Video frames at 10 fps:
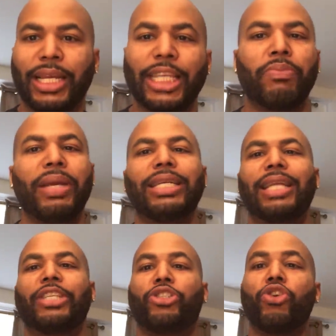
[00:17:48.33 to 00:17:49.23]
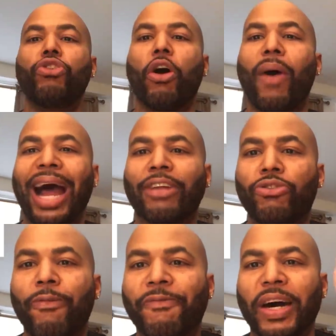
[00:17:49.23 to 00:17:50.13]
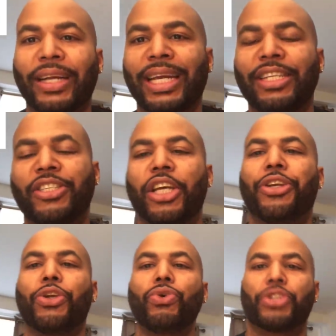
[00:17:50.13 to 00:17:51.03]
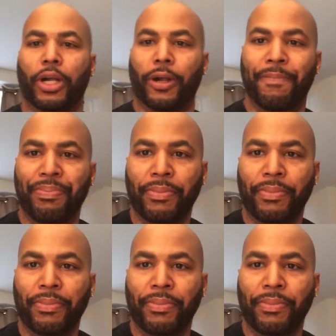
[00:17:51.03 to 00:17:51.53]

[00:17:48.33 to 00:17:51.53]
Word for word: This means that you know how to fucking seduce her.